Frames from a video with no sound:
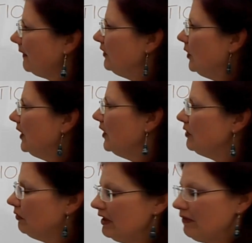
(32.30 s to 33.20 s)
So we're going
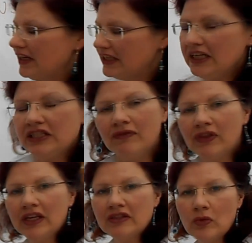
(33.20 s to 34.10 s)
to rewrite each of
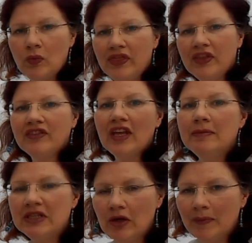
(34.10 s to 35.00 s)
these with the
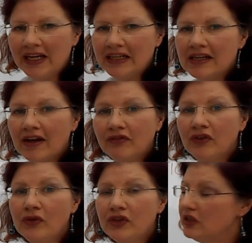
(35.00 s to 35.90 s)
same denominator, and for the